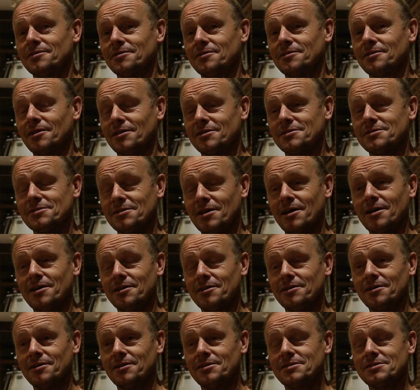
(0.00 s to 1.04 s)
That's,
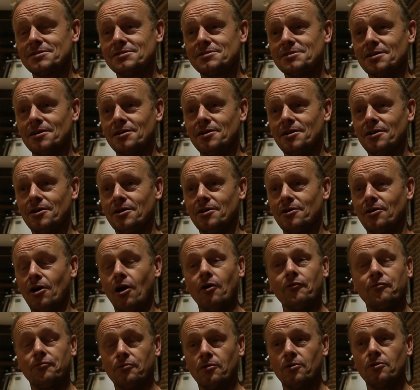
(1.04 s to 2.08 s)
it's
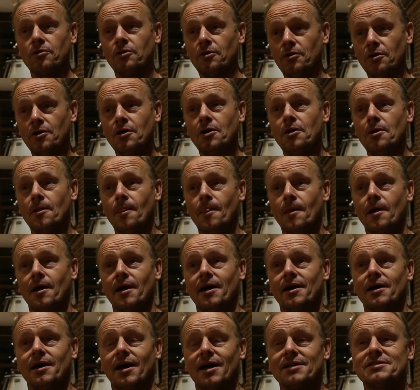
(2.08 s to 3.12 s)
off.
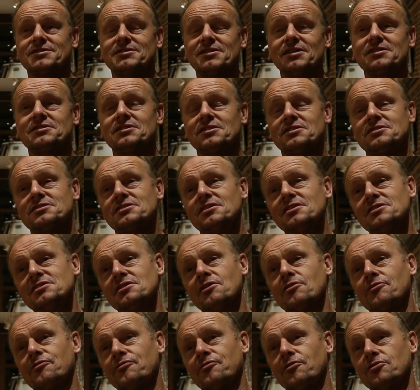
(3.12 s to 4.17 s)
At 6 it's
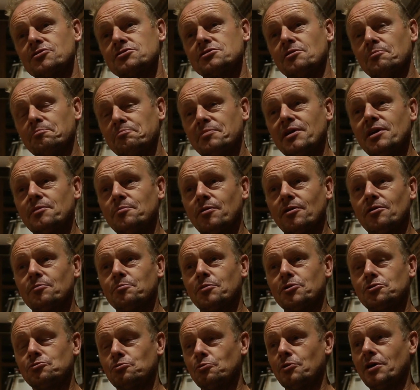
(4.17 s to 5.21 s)
easier for some people,
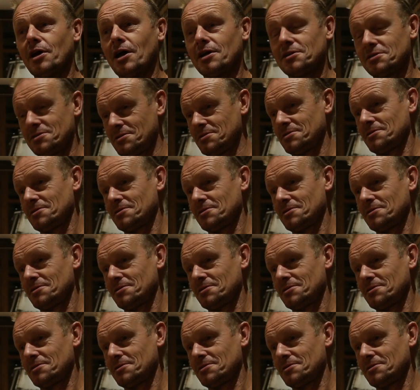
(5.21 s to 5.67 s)
but we had